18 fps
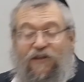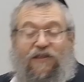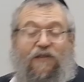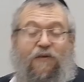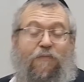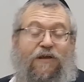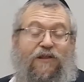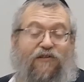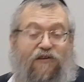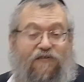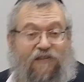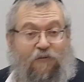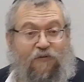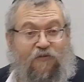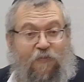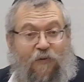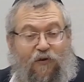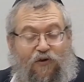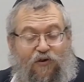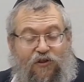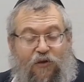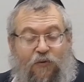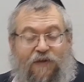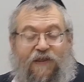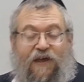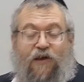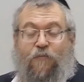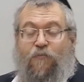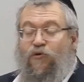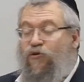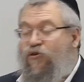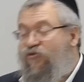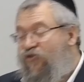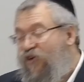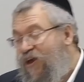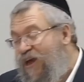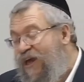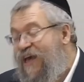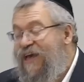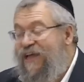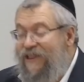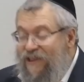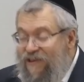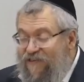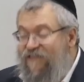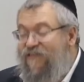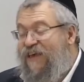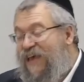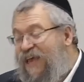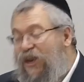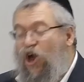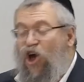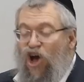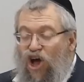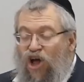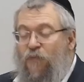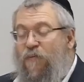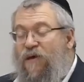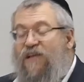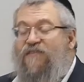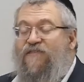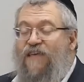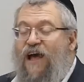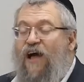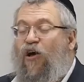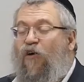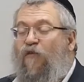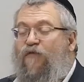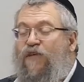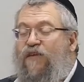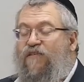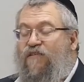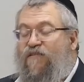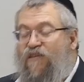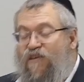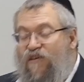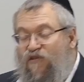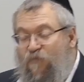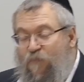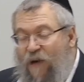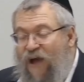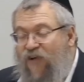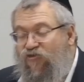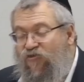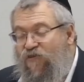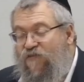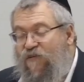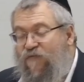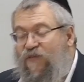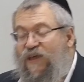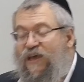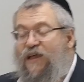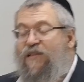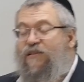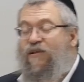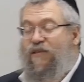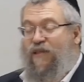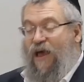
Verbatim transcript: Misham, from Malchus is where the period happens. Aval Etzem HaNohar, the river itself,